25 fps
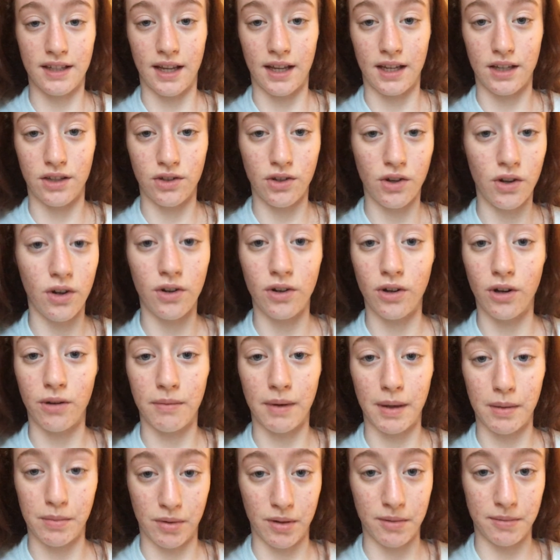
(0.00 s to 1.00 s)
and turned on
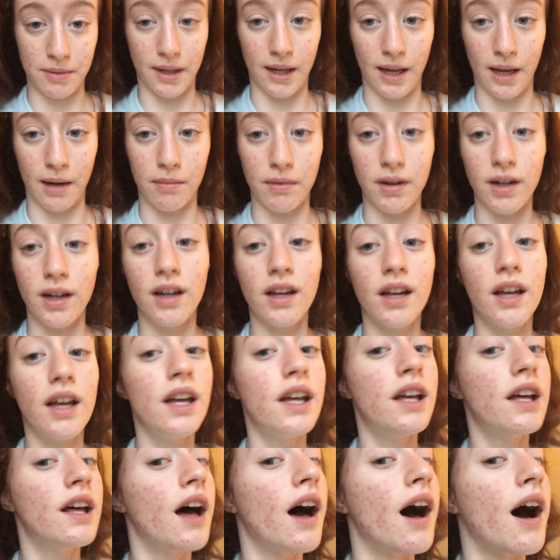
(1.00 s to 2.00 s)
my proper camera,
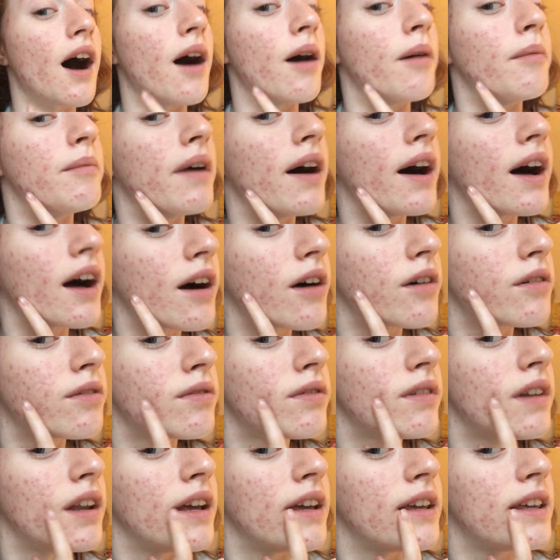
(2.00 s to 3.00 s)
um, how
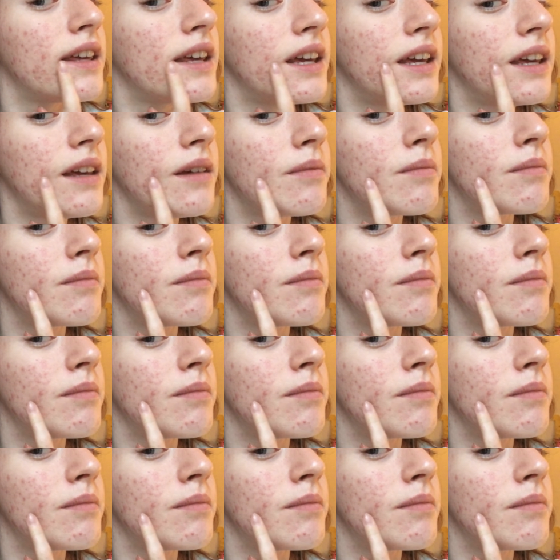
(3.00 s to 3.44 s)
flaky